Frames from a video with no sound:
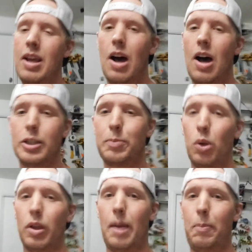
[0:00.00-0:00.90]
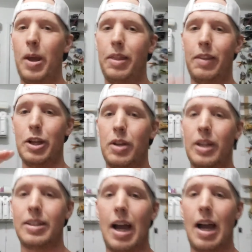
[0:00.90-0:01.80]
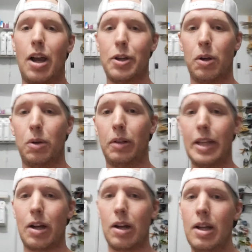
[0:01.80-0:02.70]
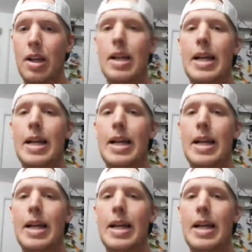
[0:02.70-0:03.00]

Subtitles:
I'll spool it up with, and then you can tie on your own leader.